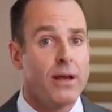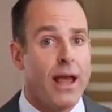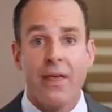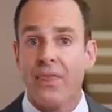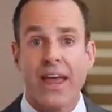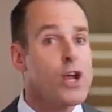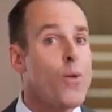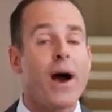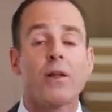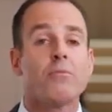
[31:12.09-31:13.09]
And they can go
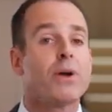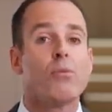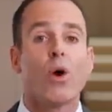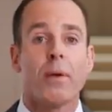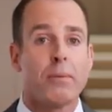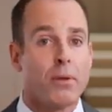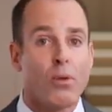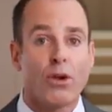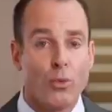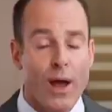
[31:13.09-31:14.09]
out and bring more people
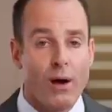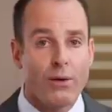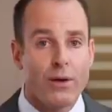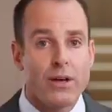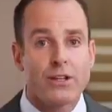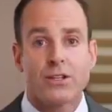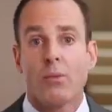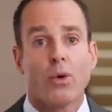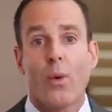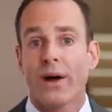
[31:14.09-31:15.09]
aboard as well. Some
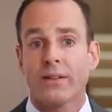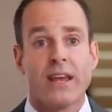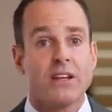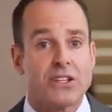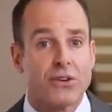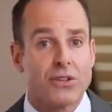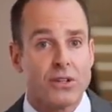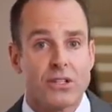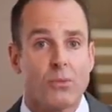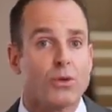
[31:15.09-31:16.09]
will go out and take it
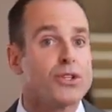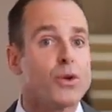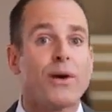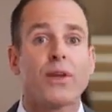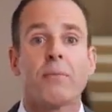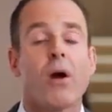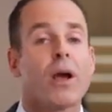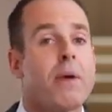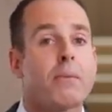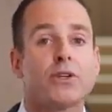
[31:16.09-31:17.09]
seriously. Some will just go out there and
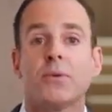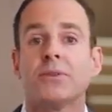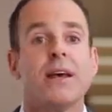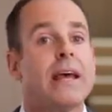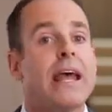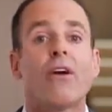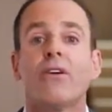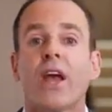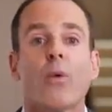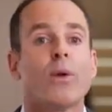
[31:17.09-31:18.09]
market memberships here
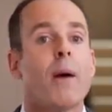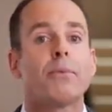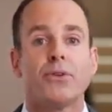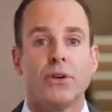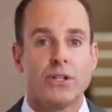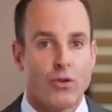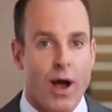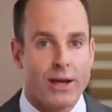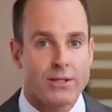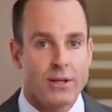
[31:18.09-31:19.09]
and there when opportunities
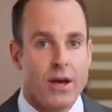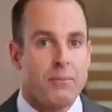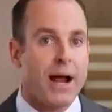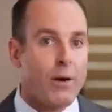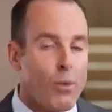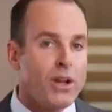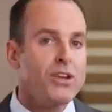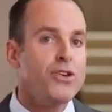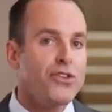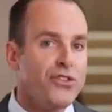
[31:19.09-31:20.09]
arise. But I wanted
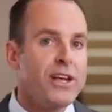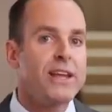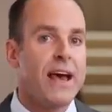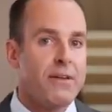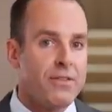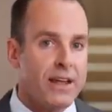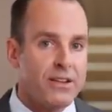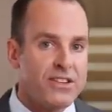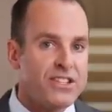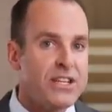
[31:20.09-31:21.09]
you to see
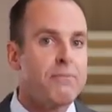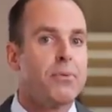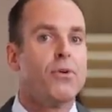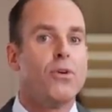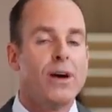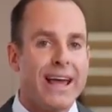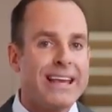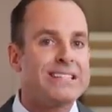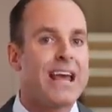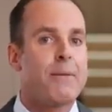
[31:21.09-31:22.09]
that simple
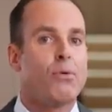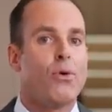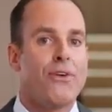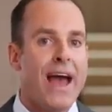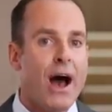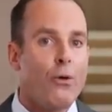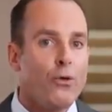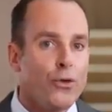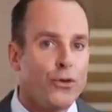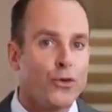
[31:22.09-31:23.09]
example of
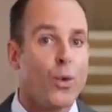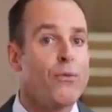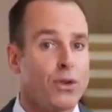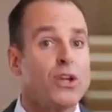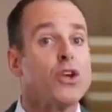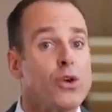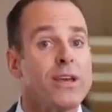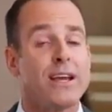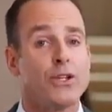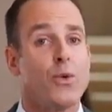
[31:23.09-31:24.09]
how swiftly you can
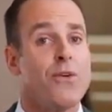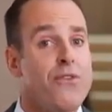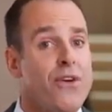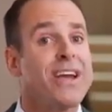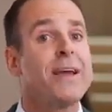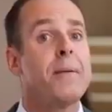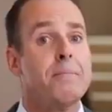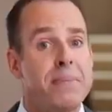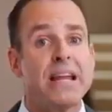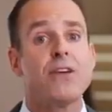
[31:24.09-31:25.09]
get to a very
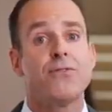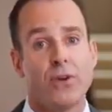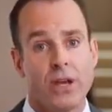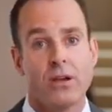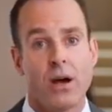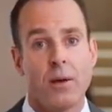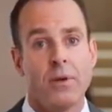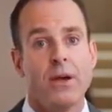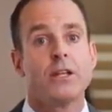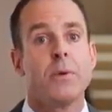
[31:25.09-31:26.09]
meaningful income
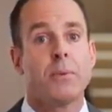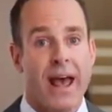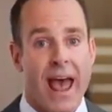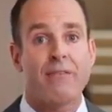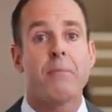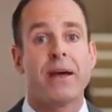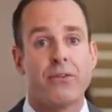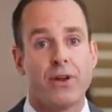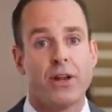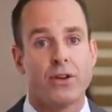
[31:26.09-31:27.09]
to be able to have a
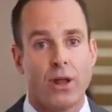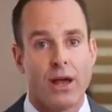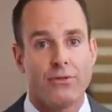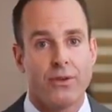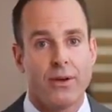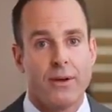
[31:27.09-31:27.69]
benefit in your life.